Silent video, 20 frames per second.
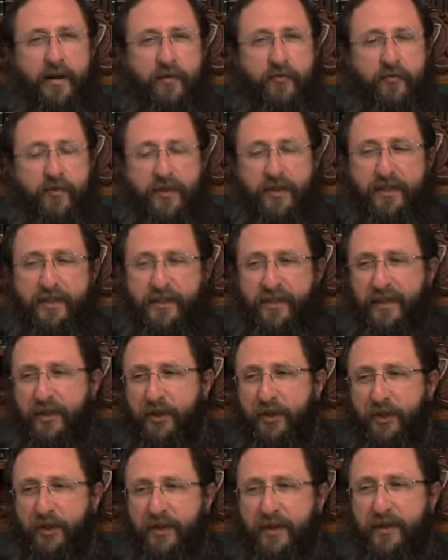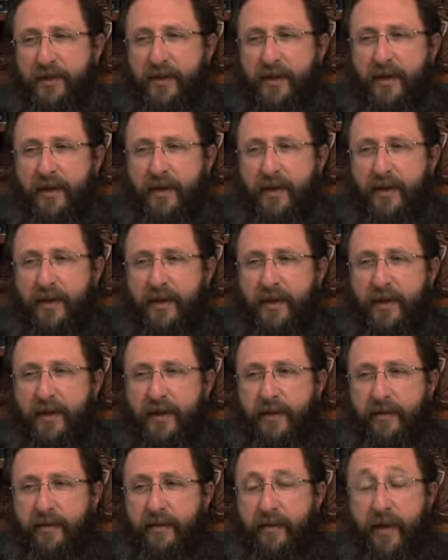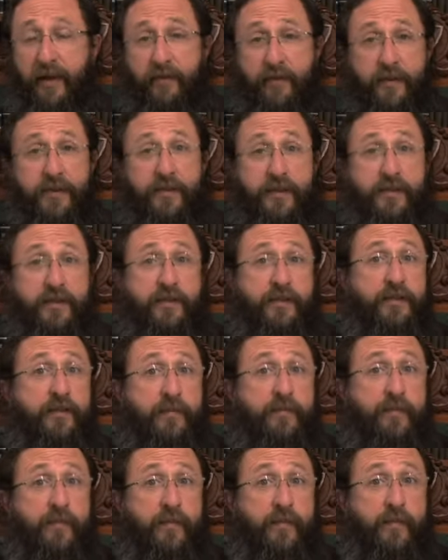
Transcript: realization that this is